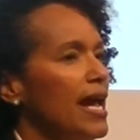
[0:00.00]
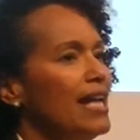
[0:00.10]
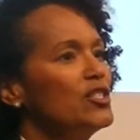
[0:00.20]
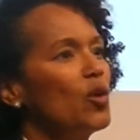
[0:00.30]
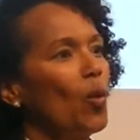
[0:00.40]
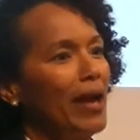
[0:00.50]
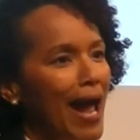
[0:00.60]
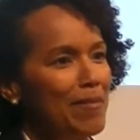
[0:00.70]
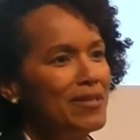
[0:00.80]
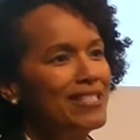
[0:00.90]
And so what
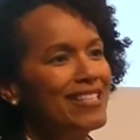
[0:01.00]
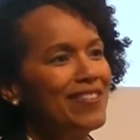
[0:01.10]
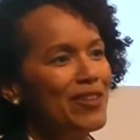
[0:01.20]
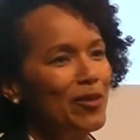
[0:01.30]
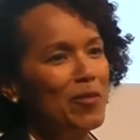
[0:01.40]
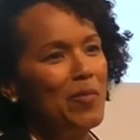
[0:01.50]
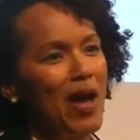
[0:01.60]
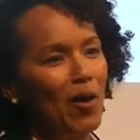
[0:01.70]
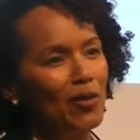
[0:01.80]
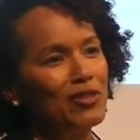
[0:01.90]
happens is they feel
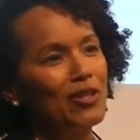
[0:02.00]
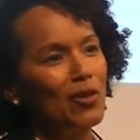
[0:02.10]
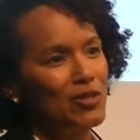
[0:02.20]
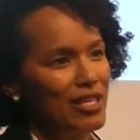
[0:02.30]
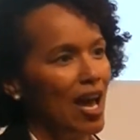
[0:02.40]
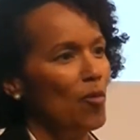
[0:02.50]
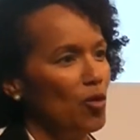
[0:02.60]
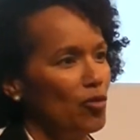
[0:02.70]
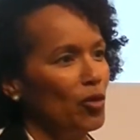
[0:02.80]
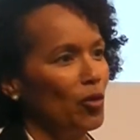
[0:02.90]
compelled to go seek out
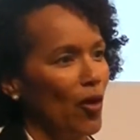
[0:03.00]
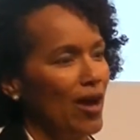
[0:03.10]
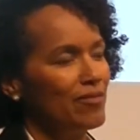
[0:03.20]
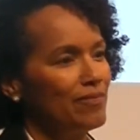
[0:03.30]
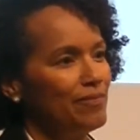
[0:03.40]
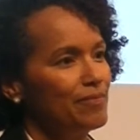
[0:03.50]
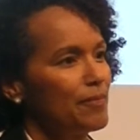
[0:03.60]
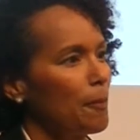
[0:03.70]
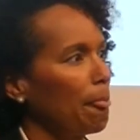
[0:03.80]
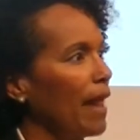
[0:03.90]
more fertile ground.
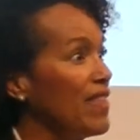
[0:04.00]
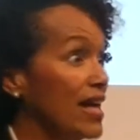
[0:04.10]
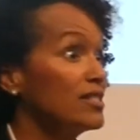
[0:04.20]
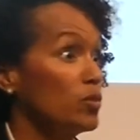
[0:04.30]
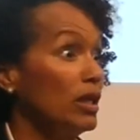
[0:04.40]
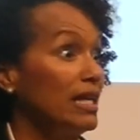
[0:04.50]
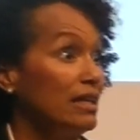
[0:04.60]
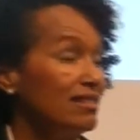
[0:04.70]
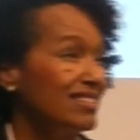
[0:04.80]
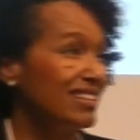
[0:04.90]
And that's really
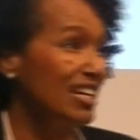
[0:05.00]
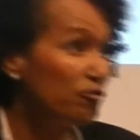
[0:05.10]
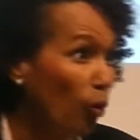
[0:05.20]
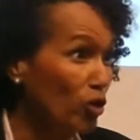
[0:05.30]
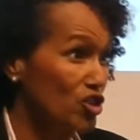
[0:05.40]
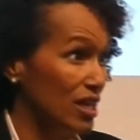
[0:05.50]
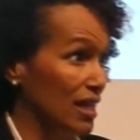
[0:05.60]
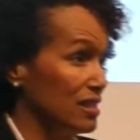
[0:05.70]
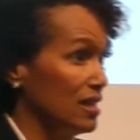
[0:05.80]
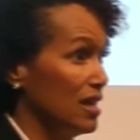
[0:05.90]

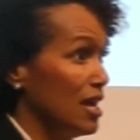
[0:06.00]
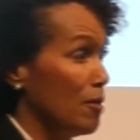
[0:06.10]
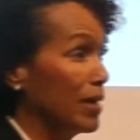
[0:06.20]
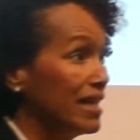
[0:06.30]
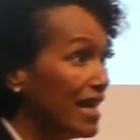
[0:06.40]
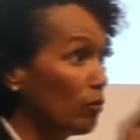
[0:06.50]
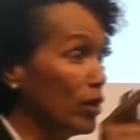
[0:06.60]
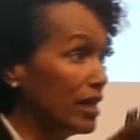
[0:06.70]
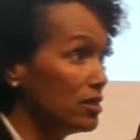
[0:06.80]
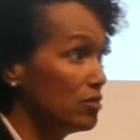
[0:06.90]
unfortunate. But again,
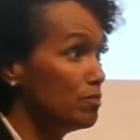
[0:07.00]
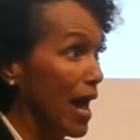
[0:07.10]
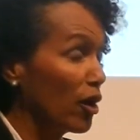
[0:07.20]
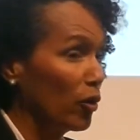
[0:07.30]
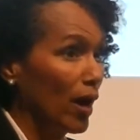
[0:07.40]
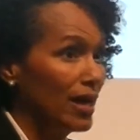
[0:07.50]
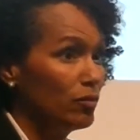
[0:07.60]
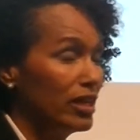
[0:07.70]
we can do better, right?